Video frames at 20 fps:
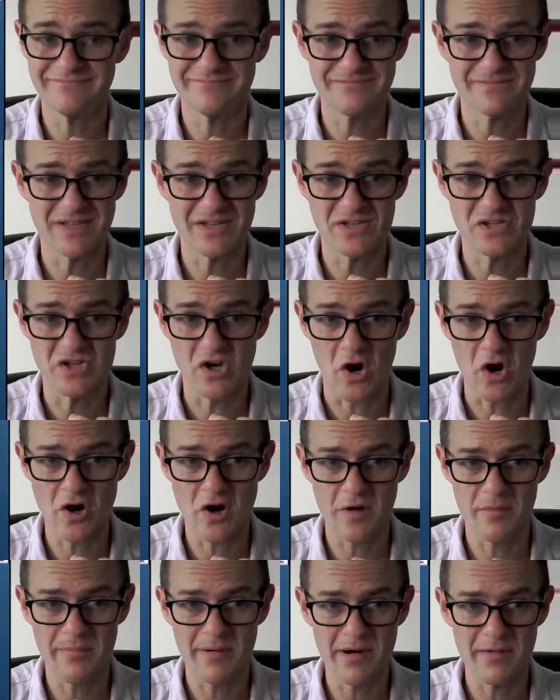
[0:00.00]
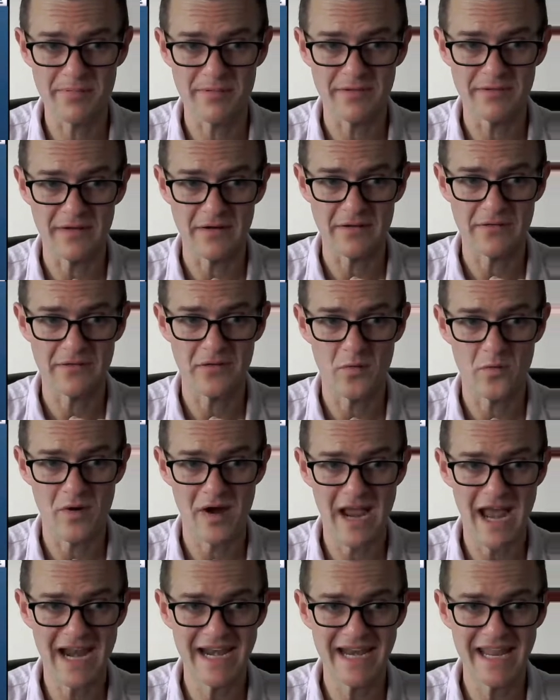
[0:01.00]
the darker purples there. So we're
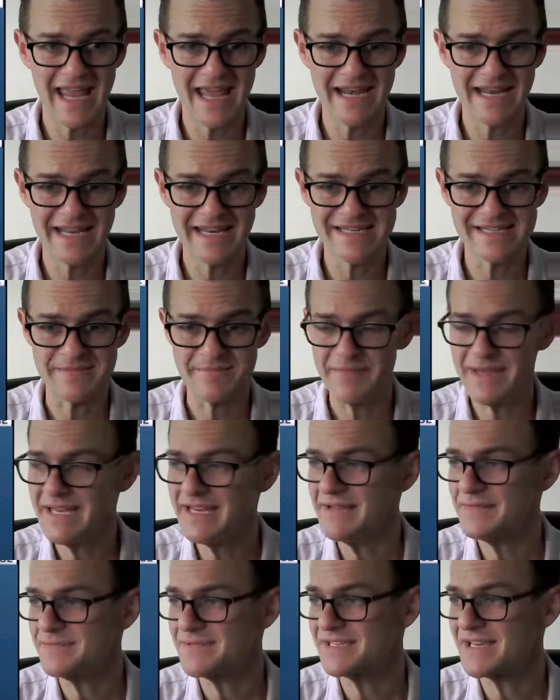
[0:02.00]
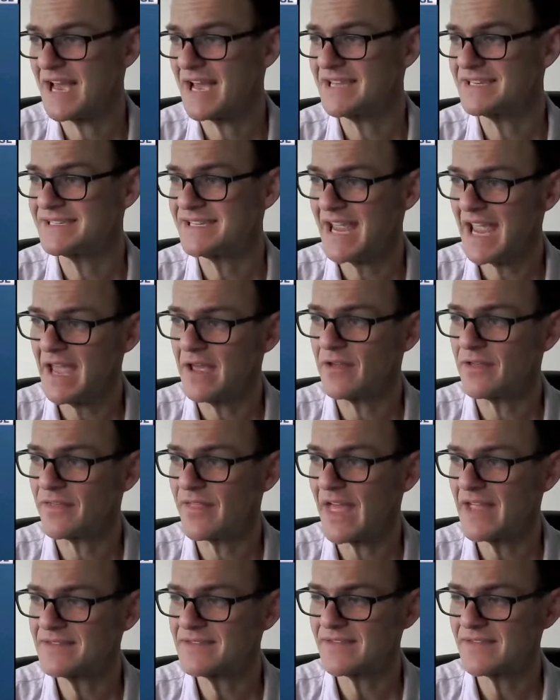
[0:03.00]
kind of getting into medium-sized hail. That's